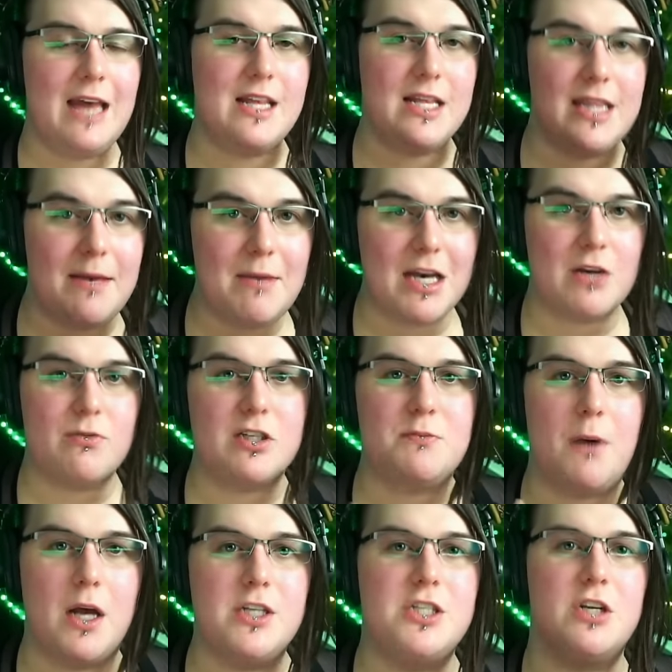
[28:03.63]
And then they make a
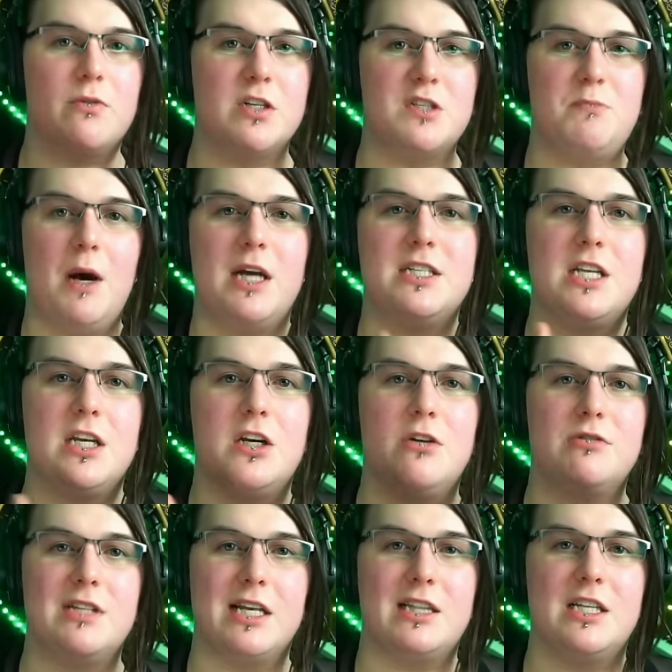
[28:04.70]
response to your response and it
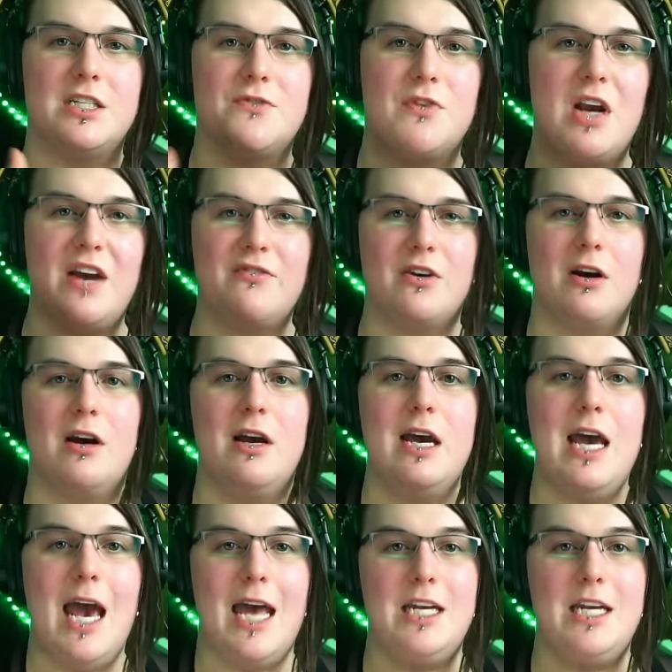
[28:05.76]
goes like this forever.